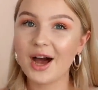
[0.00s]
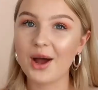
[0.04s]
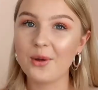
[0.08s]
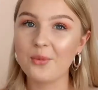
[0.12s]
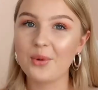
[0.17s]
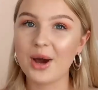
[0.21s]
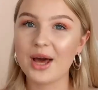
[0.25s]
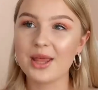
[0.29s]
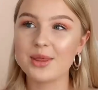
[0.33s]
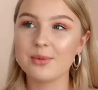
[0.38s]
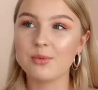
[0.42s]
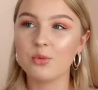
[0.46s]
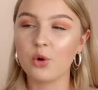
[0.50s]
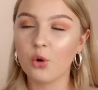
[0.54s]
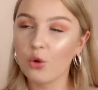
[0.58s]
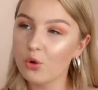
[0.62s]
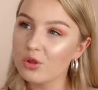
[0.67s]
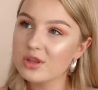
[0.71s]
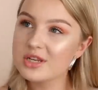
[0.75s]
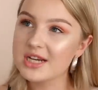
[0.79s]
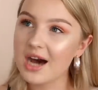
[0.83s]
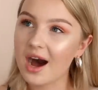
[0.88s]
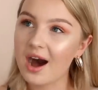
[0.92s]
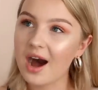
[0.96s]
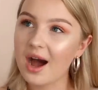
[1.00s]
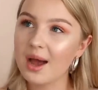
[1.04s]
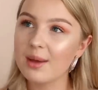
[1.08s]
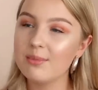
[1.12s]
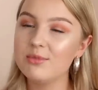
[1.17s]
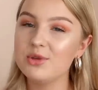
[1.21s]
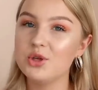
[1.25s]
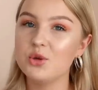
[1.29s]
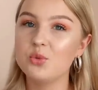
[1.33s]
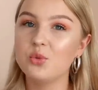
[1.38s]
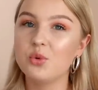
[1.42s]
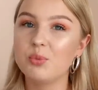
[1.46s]
I wear them all the
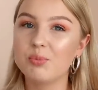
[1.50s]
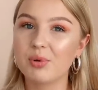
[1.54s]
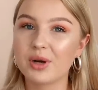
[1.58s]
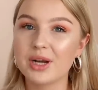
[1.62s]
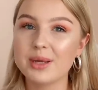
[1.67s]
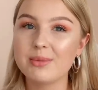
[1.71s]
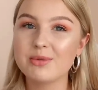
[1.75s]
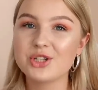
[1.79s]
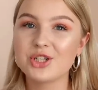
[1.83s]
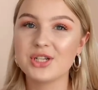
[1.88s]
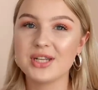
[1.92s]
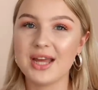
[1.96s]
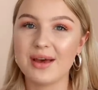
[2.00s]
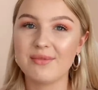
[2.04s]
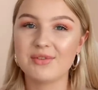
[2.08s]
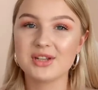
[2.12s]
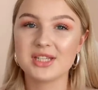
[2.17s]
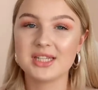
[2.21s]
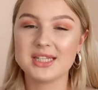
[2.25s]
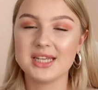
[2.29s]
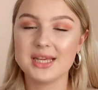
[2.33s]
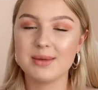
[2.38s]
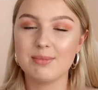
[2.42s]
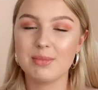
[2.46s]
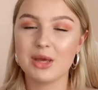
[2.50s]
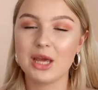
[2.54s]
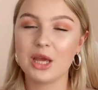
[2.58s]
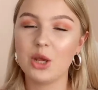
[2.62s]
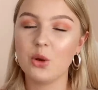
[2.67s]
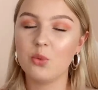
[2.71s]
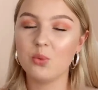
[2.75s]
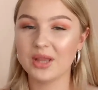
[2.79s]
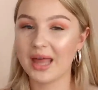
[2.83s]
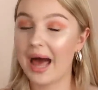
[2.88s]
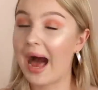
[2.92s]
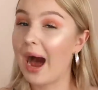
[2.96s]
time. You will pretty much never see me
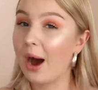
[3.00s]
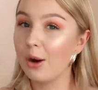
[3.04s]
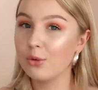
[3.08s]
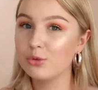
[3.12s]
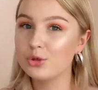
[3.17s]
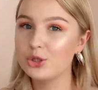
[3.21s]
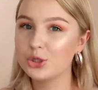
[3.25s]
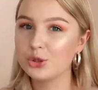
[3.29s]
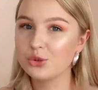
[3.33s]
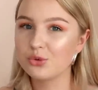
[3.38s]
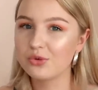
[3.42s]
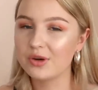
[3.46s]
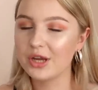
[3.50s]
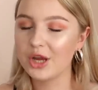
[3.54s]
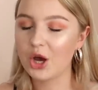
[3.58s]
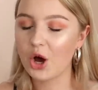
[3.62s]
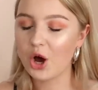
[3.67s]
without jewelry